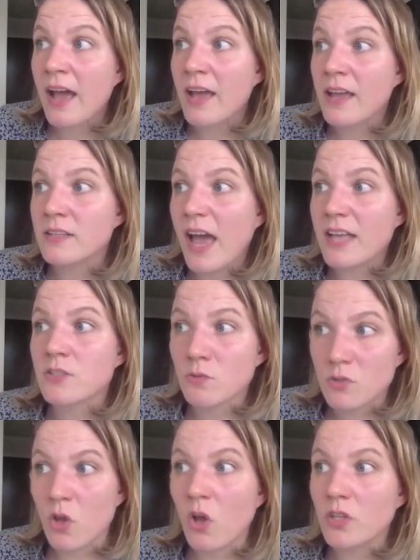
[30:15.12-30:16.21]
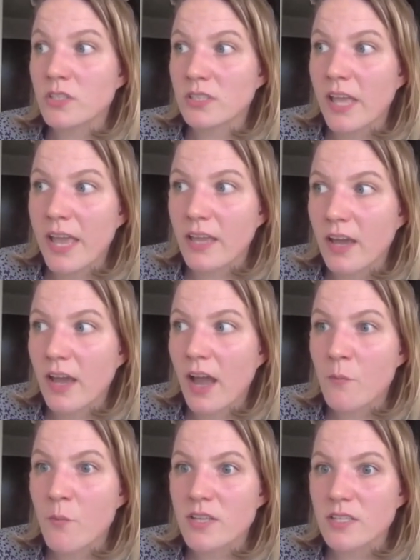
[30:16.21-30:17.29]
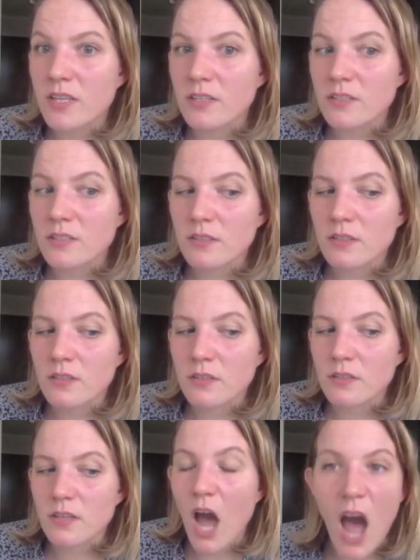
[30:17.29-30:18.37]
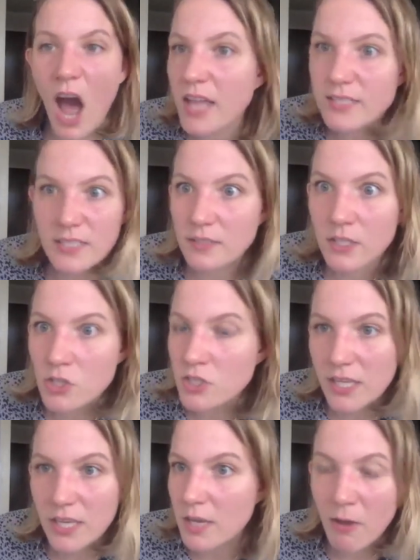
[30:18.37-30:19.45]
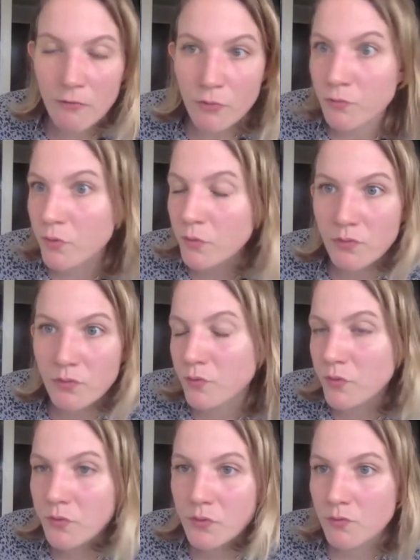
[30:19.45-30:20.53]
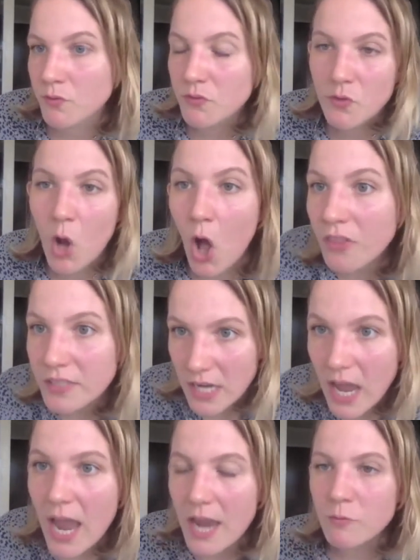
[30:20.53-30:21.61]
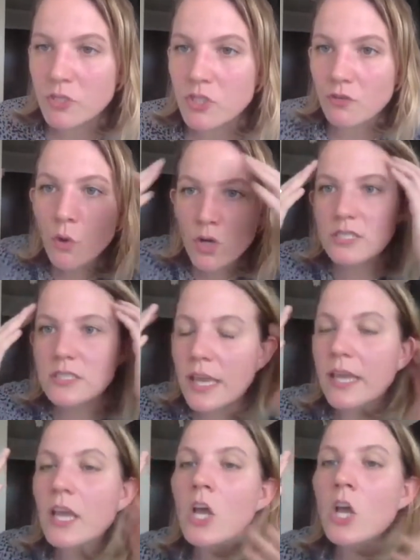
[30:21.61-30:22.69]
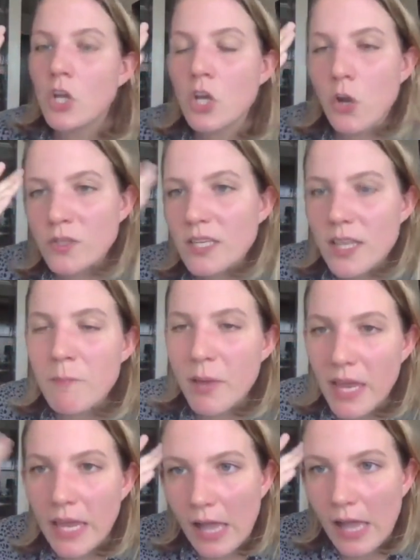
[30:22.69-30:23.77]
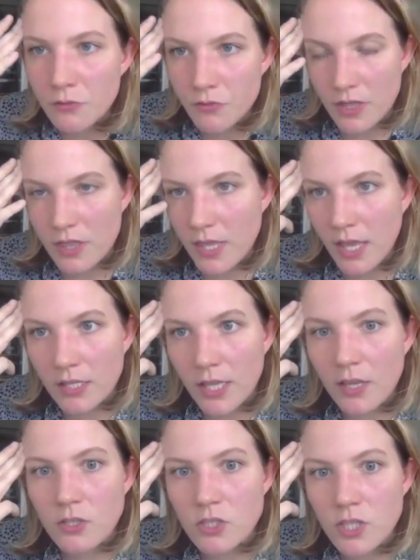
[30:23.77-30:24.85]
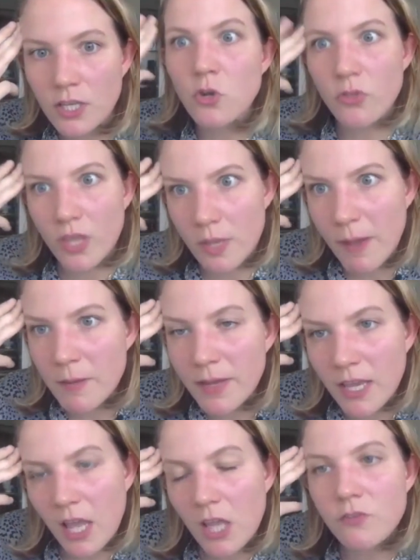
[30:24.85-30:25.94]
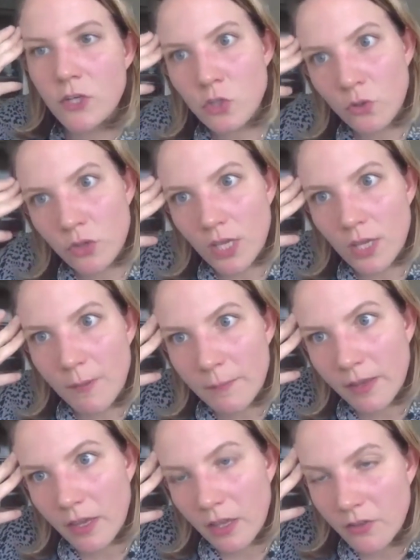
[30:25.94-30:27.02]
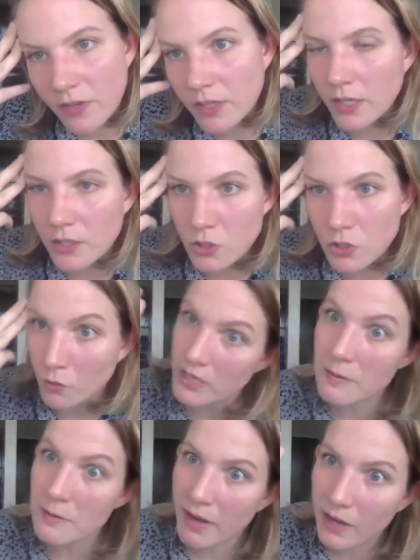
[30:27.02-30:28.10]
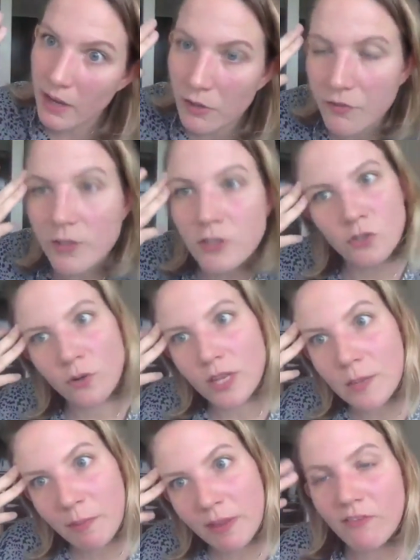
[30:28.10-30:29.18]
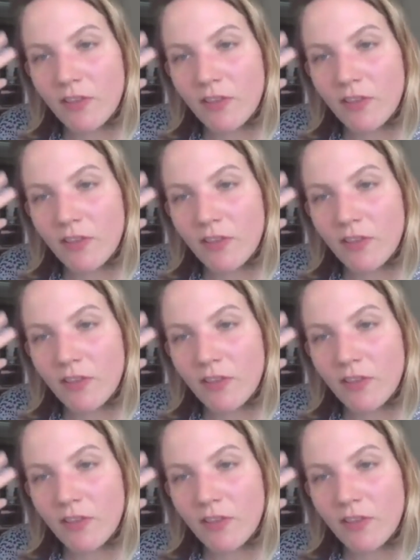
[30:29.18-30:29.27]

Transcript: and as a result like i wasn't constantly just thinking about food, food, food, food, food, food, food, food, all the time, which of course it's like, you know, it's like that pink elephant thing. Like, it's like, don't think about a pink elephant. Don't think about a pink elephant. Like, don't eat pink elephants. Don't eat pink.